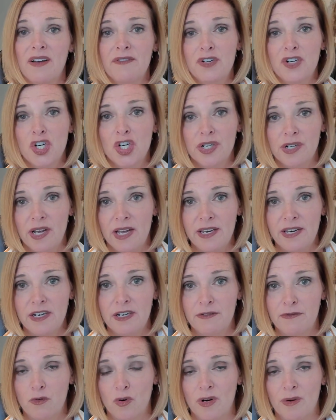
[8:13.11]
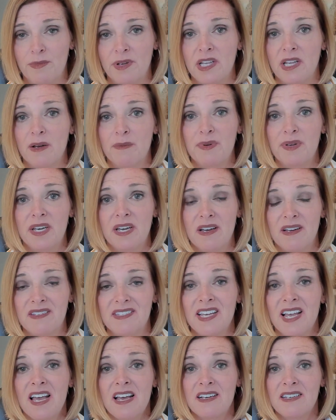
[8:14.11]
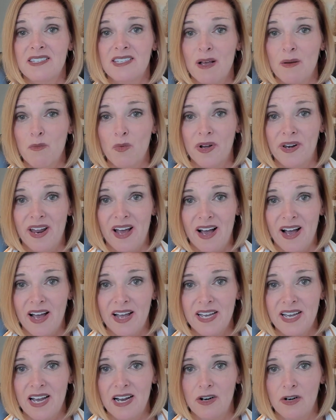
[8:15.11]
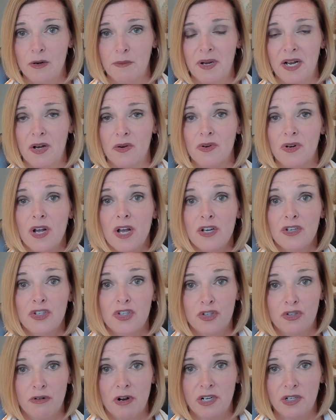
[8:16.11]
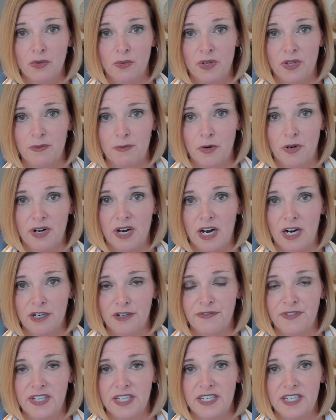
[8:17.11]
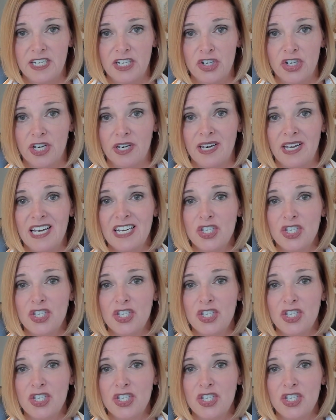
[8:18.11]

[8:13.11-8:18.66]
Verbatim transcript: I've created a formula because someone I care about struggled with pornography addiction.